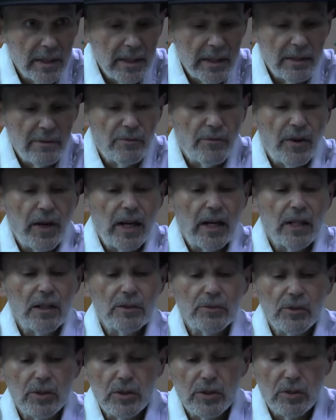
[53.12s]

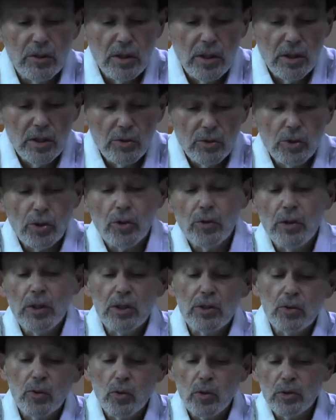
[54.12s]
involves
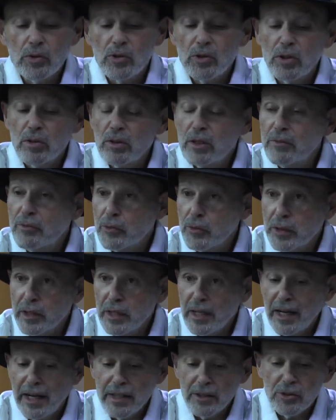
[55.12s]
turning towards delivery,
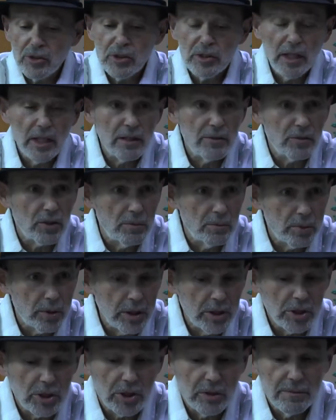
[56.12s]
a higher state of
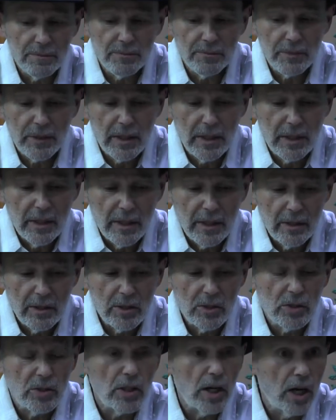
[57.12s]
completion. And
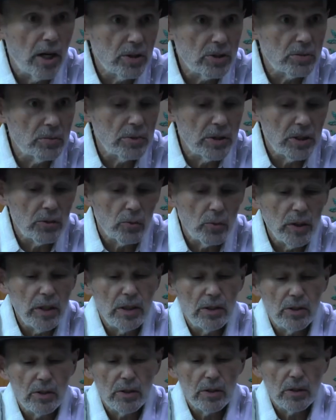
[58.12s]
this is ultimately
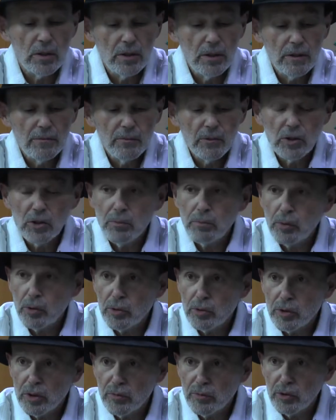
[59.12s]
reached in the
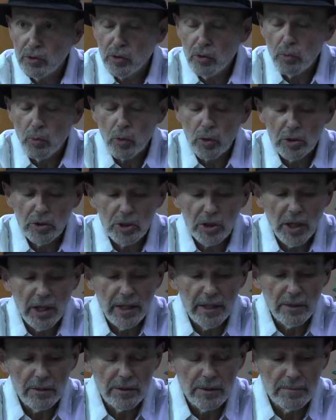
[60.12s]
birth of a newborn
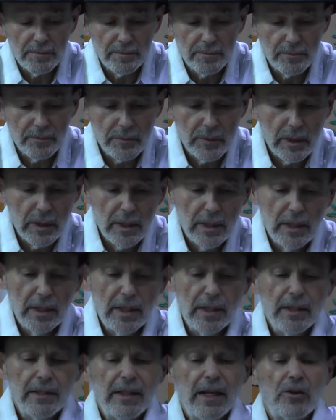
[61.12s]
child.
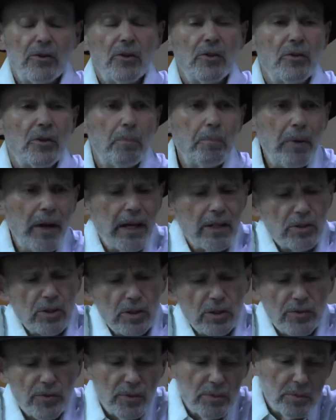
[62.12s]
Now, the
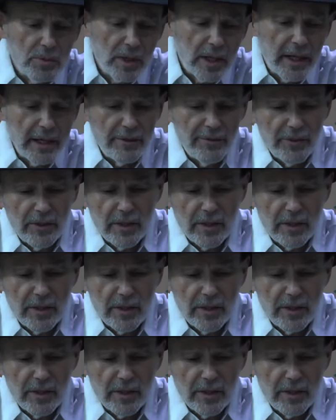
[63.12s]
passage from life